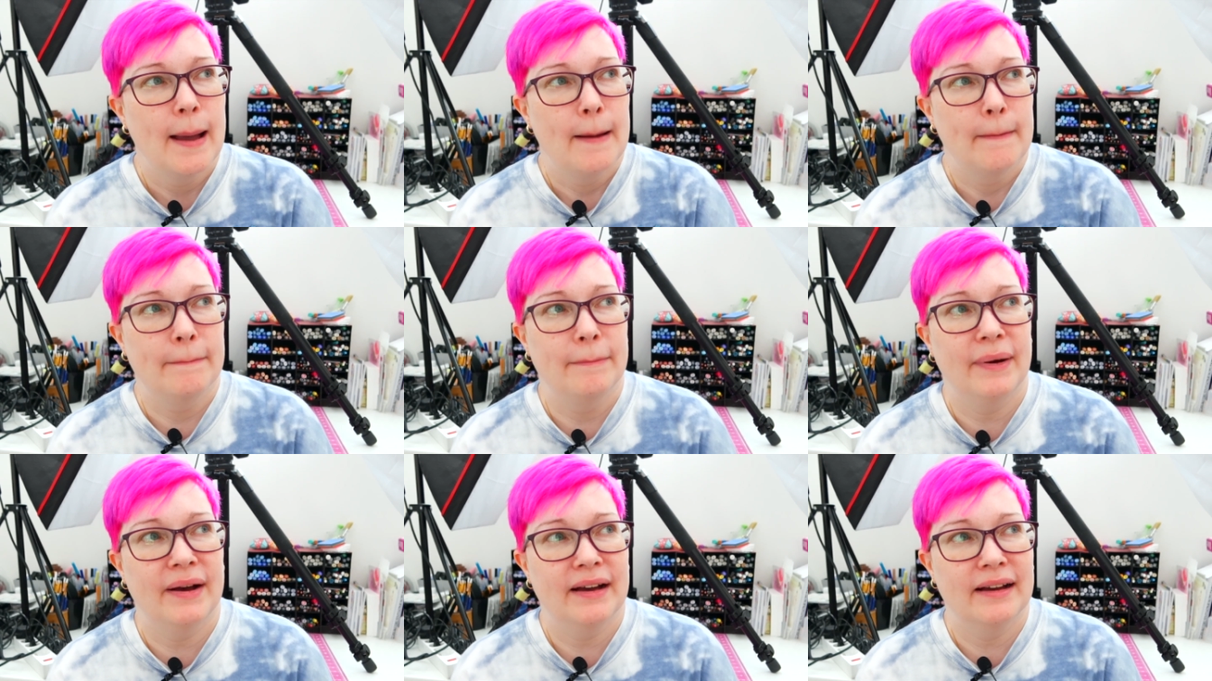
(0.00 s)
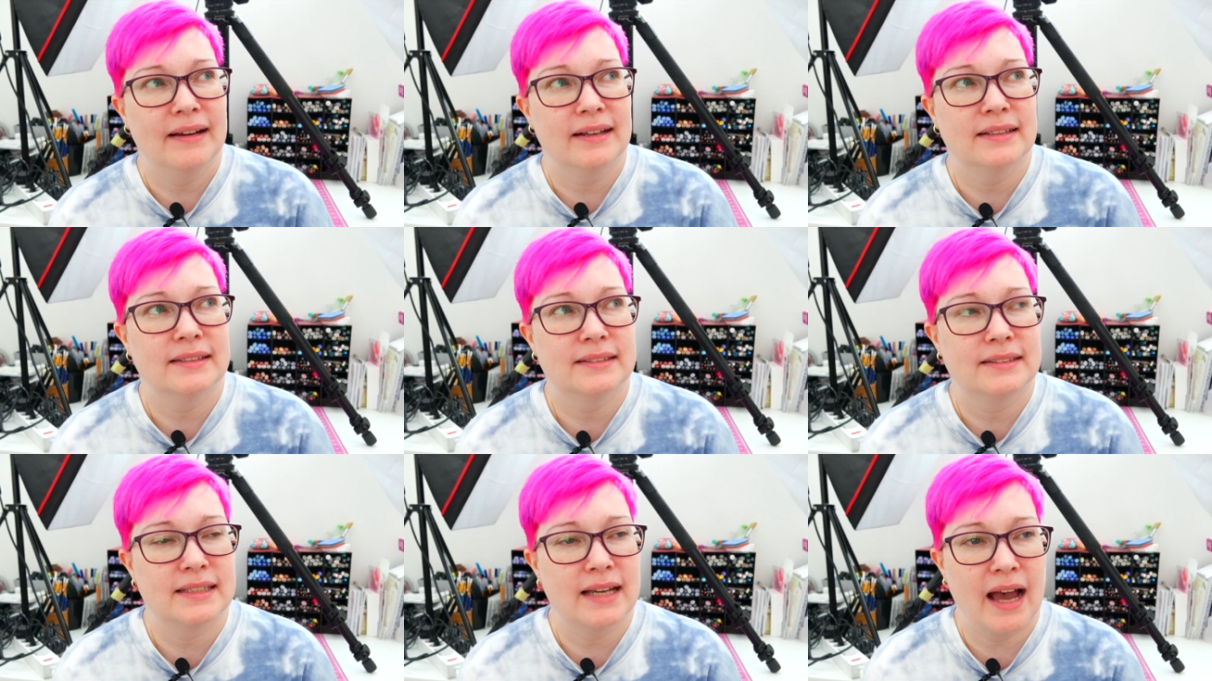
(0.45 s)

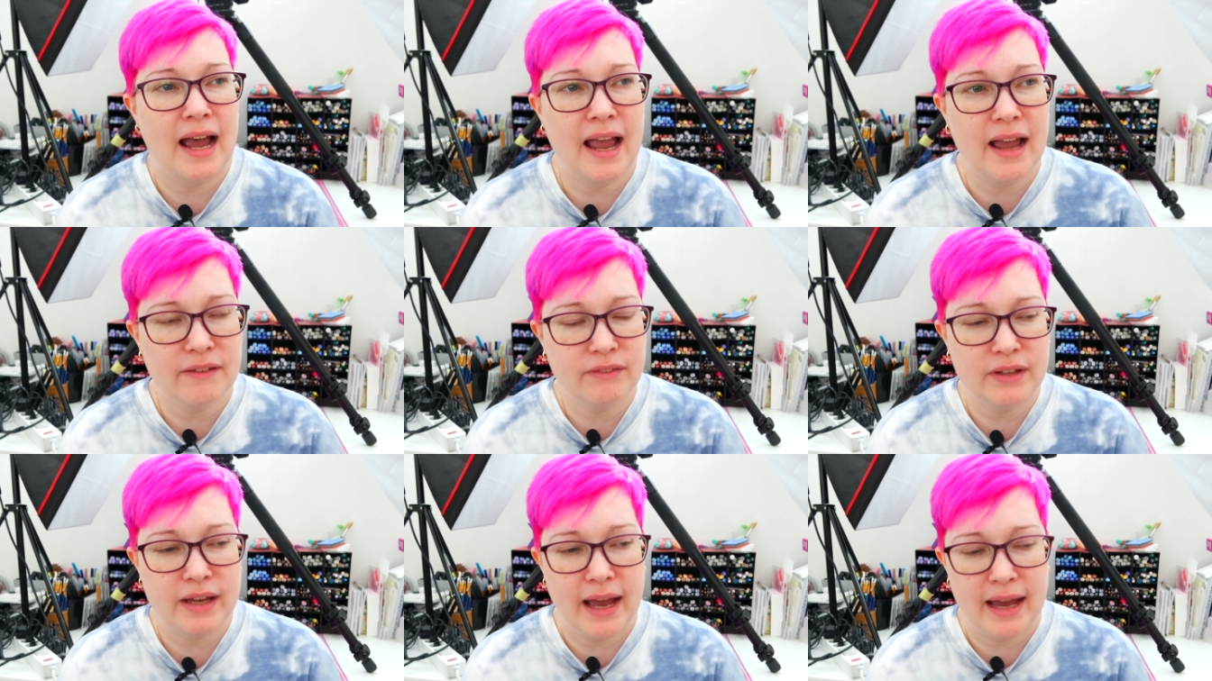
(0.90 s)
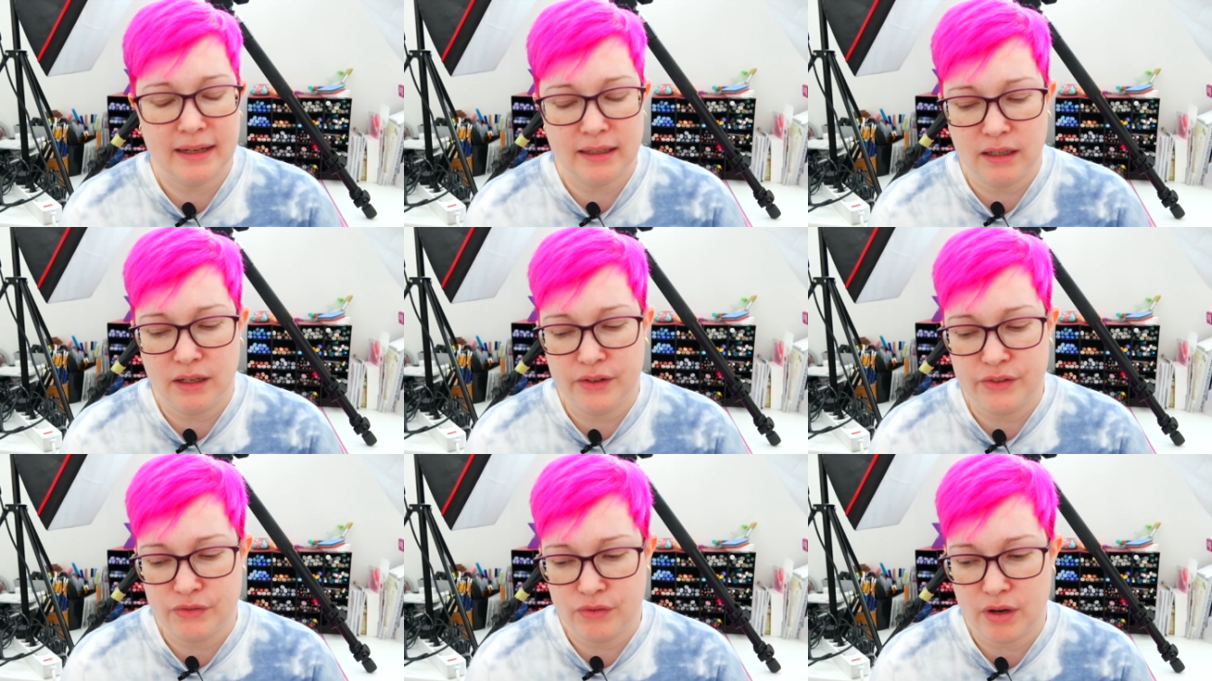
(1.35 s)
but I have had
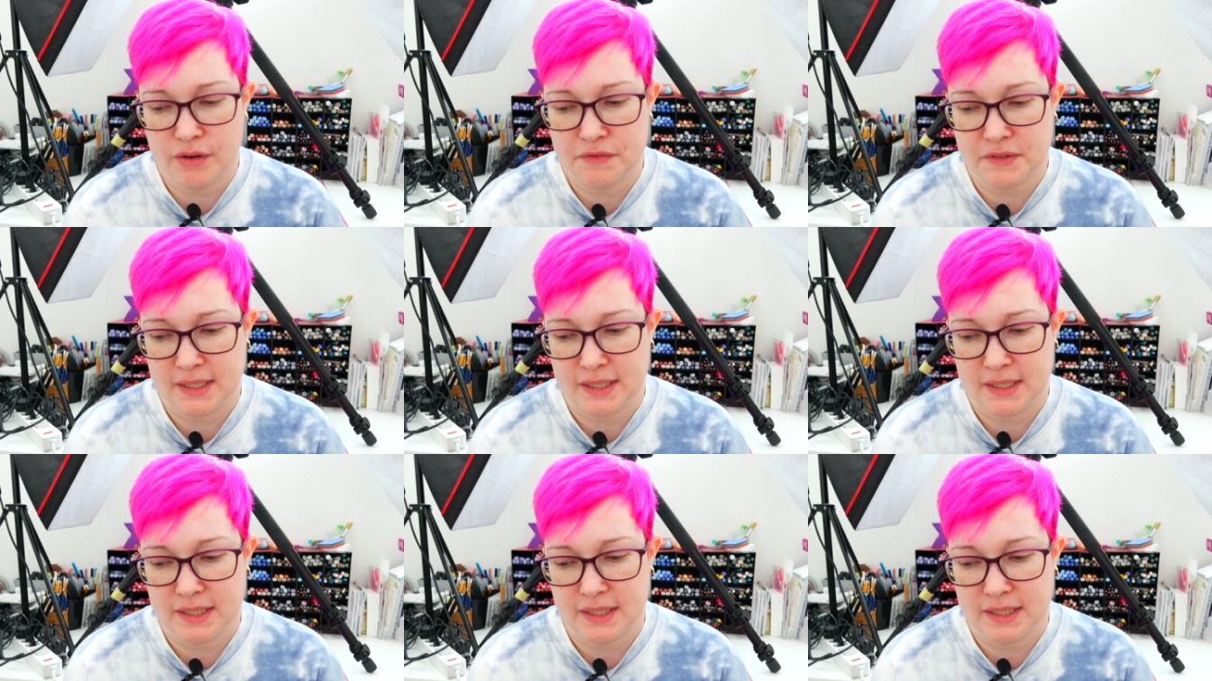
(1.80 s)
a rough